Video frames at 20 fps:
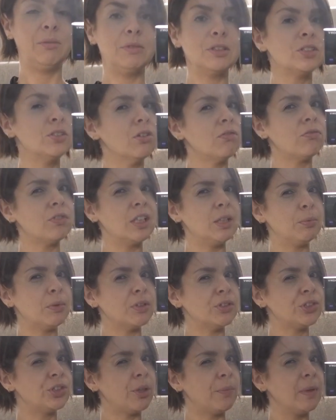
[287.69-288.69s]
But it's not really what I
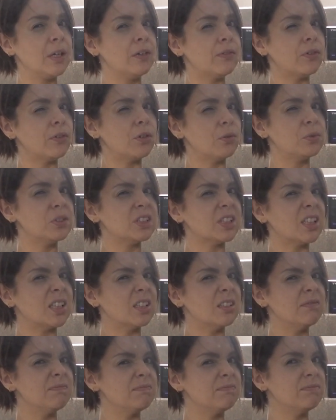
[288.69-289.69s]
was shopping for, was
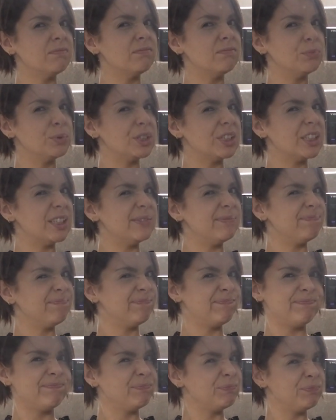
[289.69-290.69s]
it? Was it?
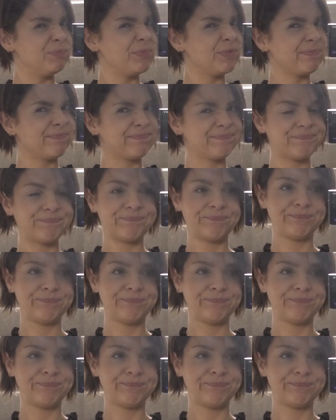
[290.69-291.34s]
Mm.